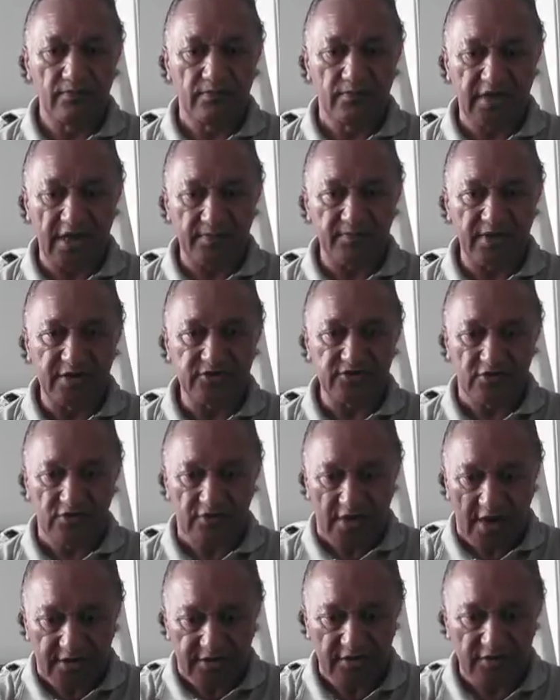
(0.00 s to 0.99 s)
That means you
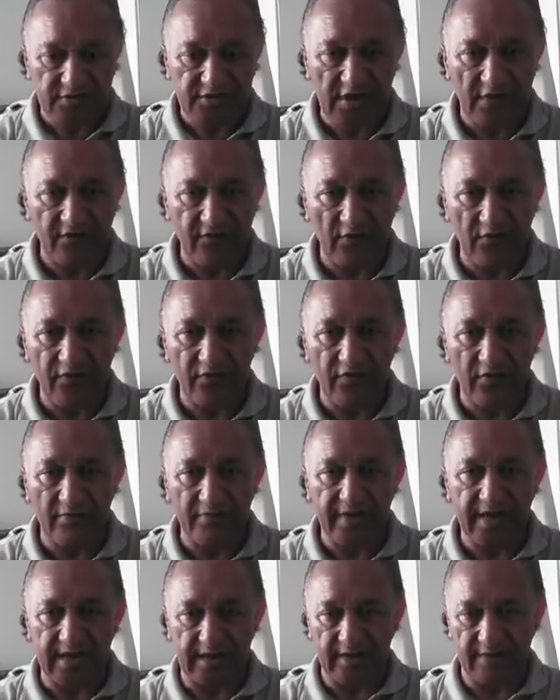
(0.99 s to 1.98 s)
cut yourself off from
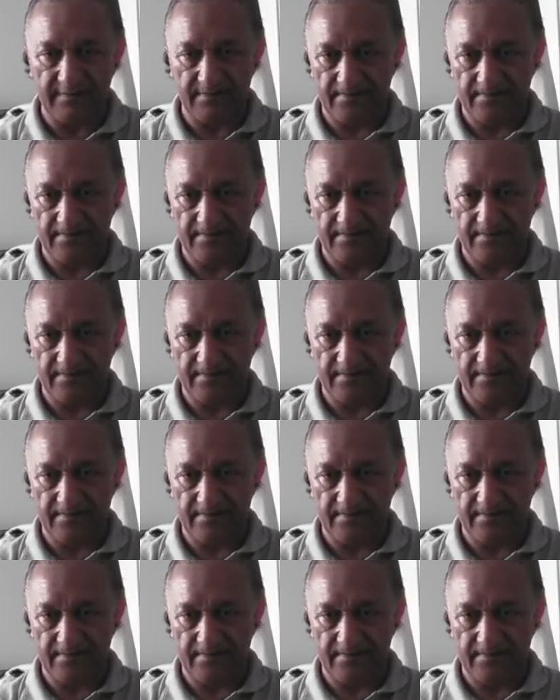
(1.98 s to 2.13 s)
me.